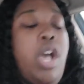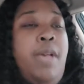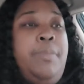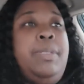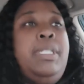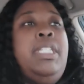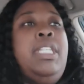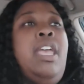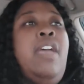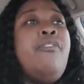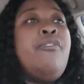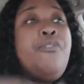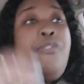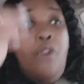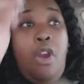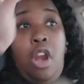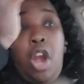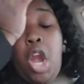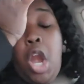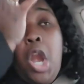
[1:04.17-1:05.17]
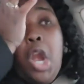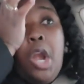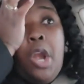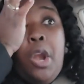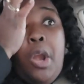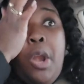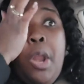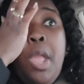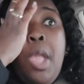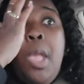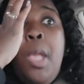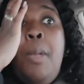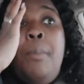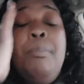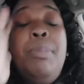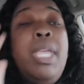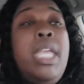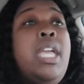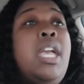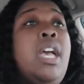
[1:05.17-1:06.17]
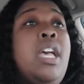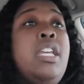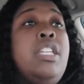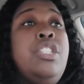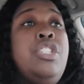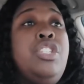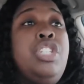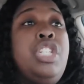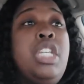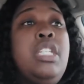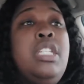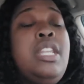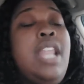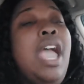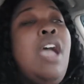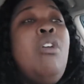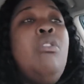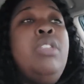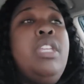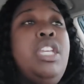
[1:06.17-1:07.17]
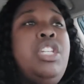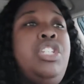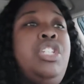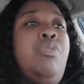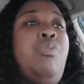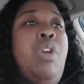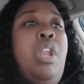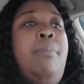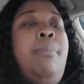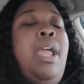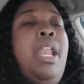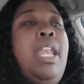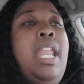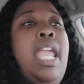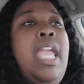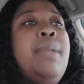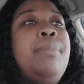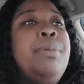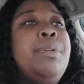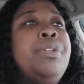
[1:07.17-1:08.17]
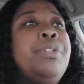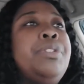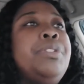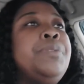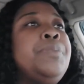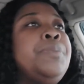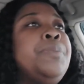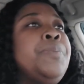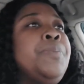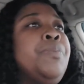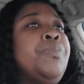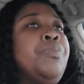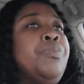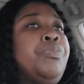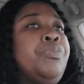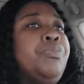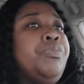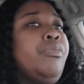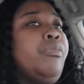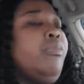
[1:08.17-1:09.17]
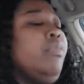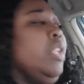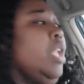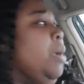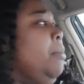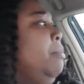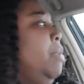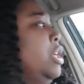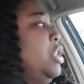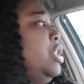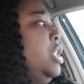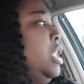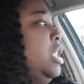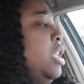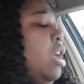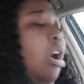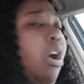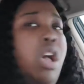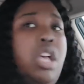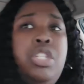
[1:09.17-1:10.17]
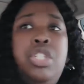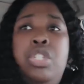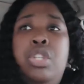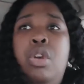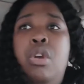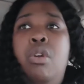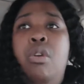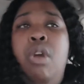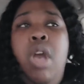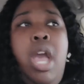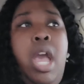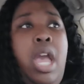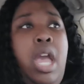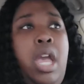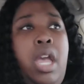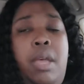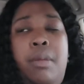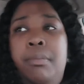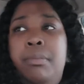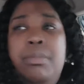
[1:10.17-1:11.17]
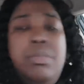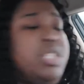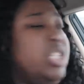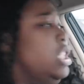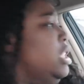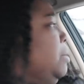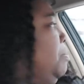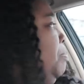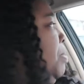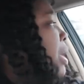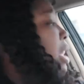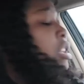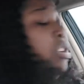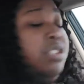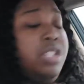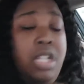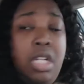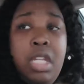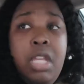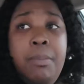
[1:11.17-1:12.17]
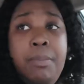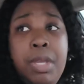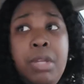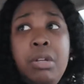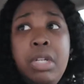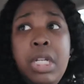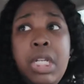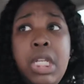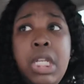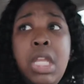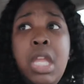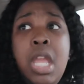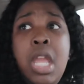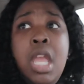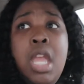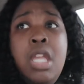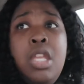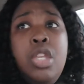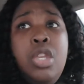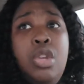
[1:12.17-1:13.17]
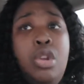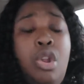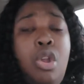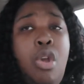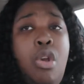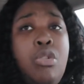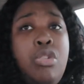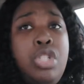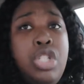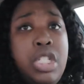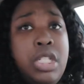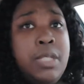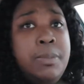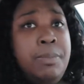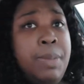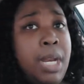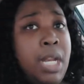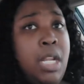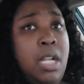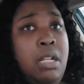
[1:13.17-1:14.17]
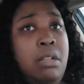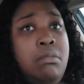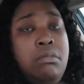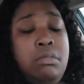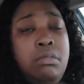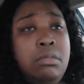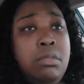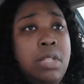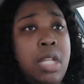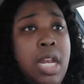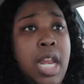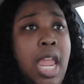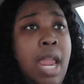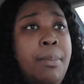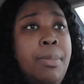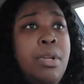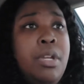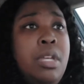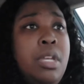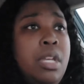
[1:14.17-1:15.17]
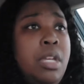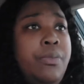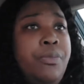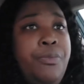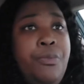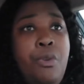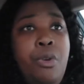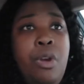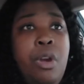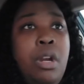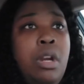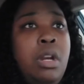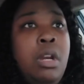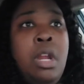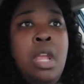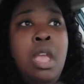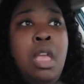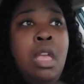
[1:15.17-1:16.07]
upset for her because she not only is she one of my neighbors but she's also um, she's a pillar to the community you know she's been in the neighborhood for